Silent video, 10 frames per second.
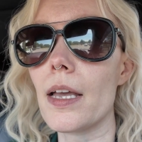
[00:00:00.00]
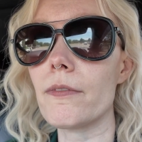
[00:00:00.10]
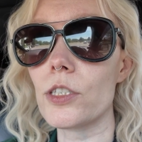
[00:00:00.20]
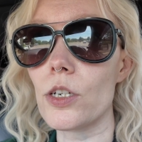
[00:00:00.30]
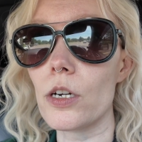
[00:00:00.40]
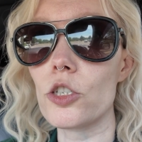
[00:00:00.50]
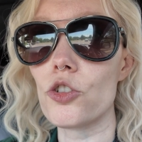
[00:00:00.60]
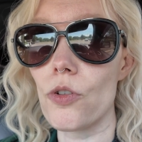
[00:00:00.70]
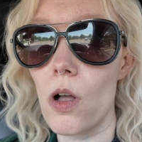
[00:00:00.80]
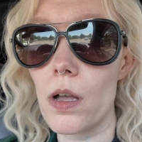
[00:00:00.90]
have started
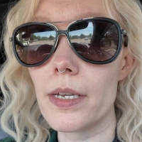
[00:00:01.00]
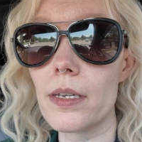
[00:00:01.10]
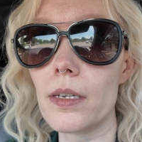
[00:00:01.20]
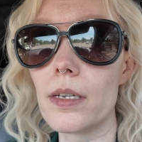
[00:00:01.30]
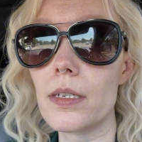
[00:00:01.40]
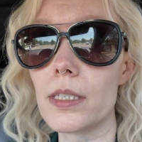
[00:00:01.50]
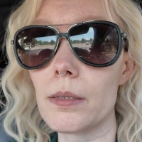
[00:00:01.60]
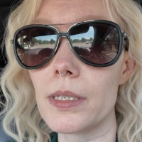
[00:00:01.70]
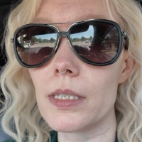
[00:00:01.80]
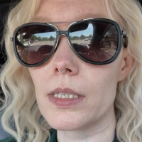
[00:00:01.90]
drawing
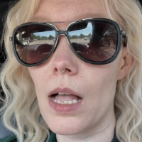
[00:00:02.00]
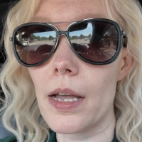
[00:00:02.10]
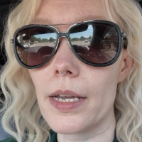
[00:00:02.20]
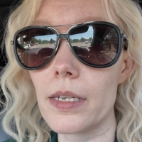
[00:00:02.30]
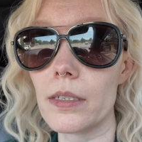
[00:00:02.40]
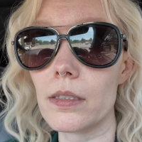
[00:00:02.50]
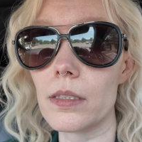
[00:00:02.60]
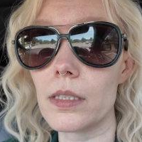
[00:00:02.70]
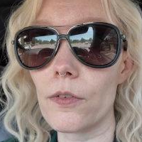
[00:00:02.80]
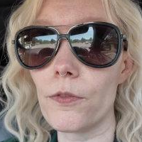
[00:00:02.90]
some
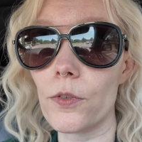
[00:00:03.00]
designs